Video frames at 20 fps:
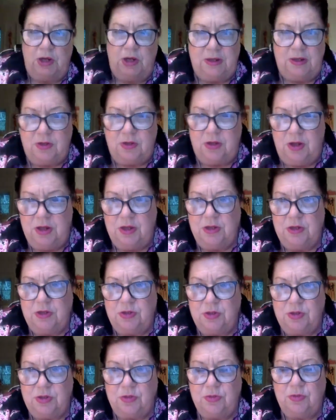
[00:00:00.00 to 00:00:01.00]

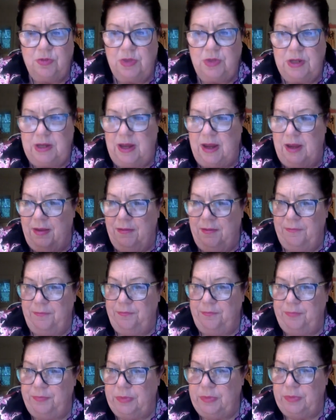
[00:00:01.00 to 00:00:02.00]
into the now.
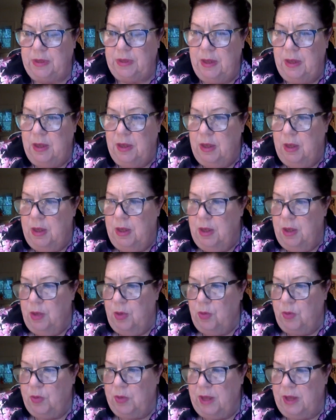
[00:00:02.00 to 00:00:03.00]

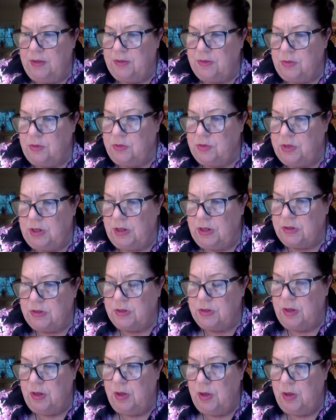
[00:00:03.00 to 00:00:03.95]
Okay, so just